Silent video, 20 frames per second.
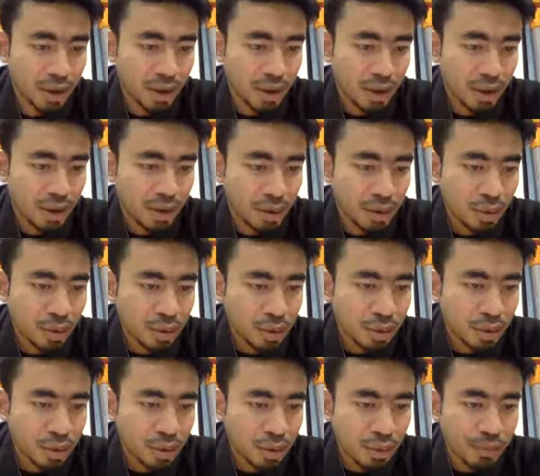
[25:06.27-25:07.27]

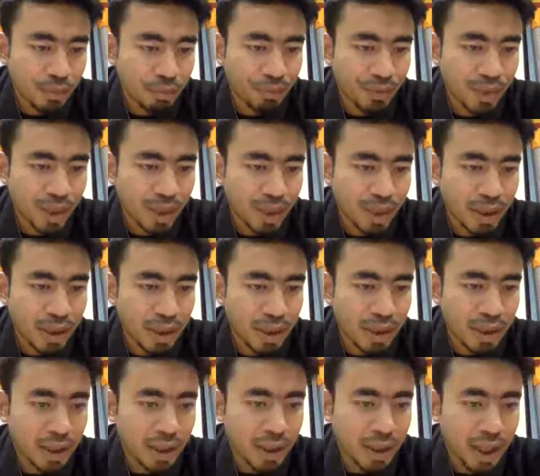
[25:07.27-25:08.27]
So
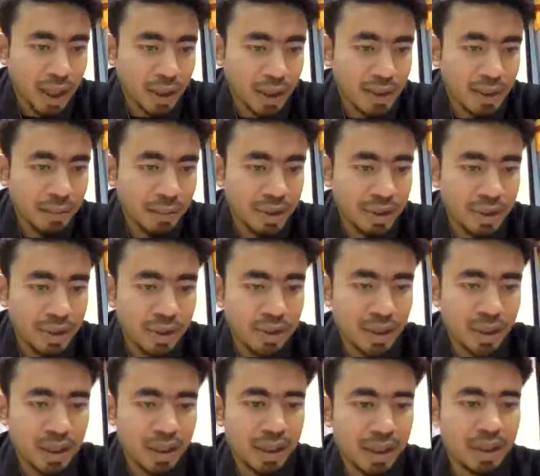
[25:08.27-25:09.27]
as I
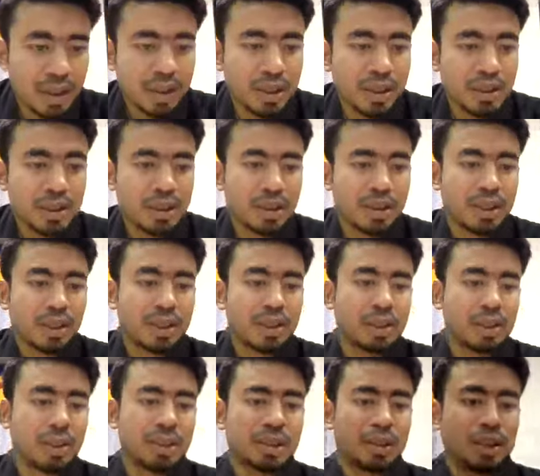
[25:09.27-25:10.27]
mentioned earlier,
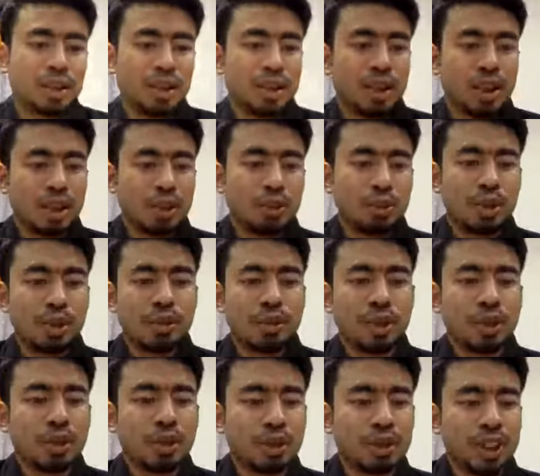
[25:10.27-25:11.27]
we were
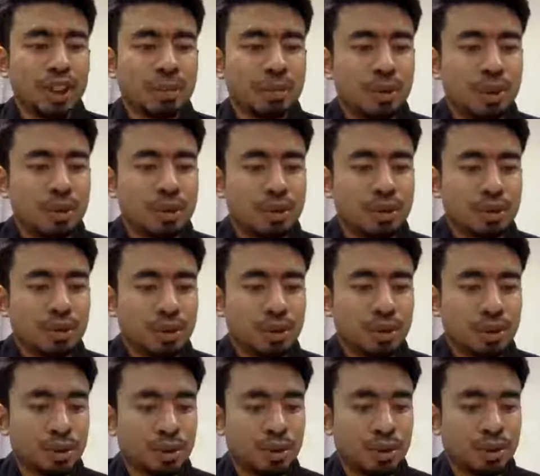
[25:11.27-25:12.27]
not able
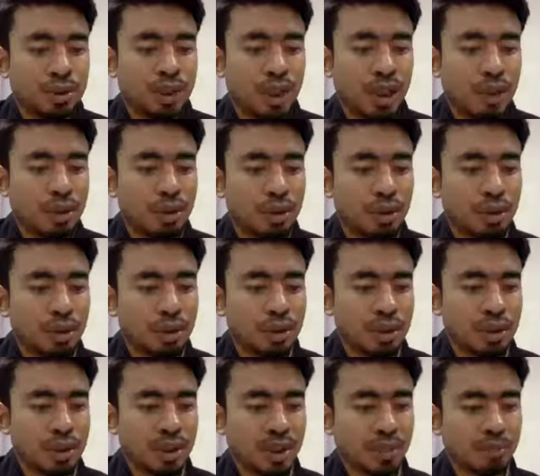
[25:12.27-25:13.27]
to
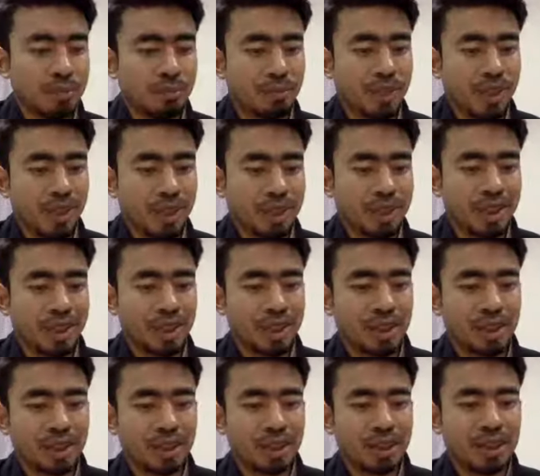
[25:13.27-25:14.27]
download some of
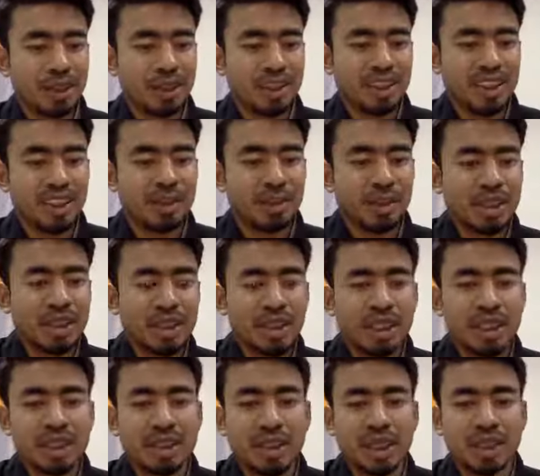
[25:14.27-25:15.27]
the
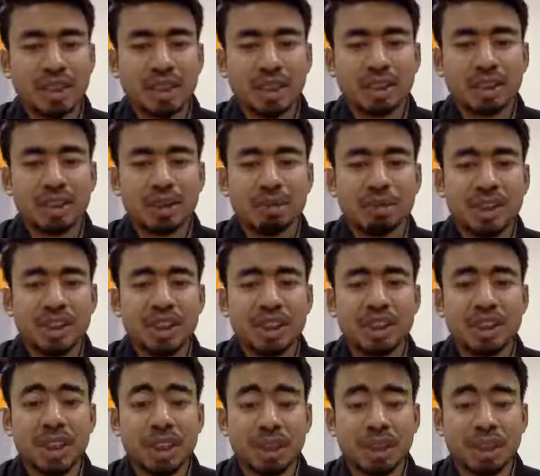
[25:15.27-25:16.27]
images and other
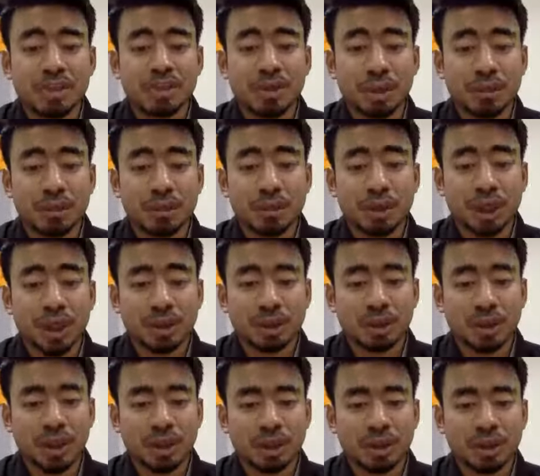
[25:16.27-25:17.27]
mission data from Bhutan
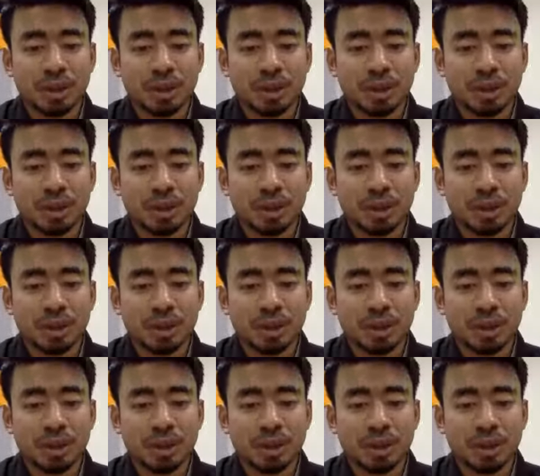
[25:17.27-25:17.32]
1.